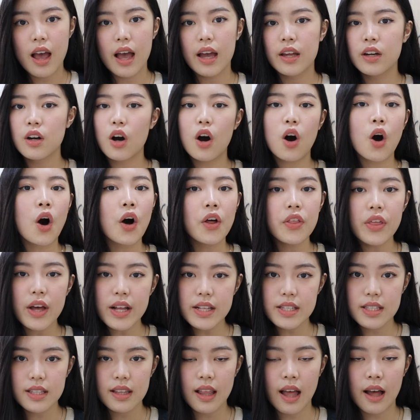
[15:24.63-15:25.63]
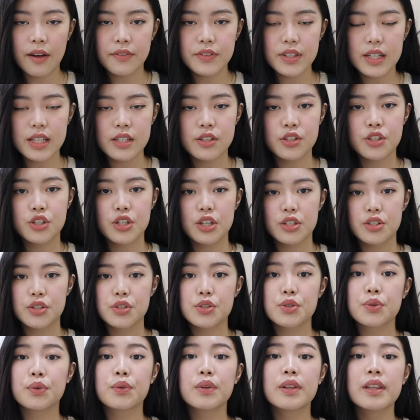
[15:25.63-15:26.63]
And all that's left is
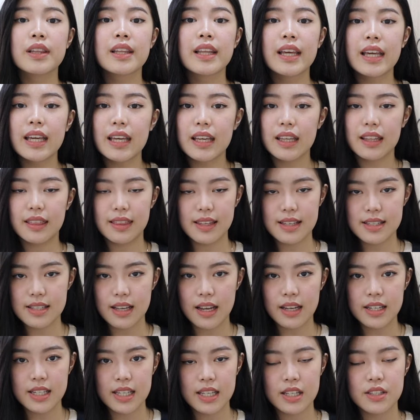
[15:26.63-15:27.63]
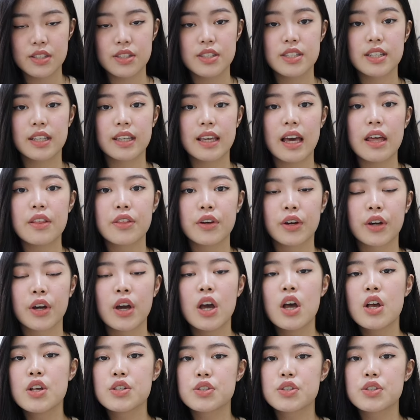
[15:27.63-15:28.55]
just to link these ideas together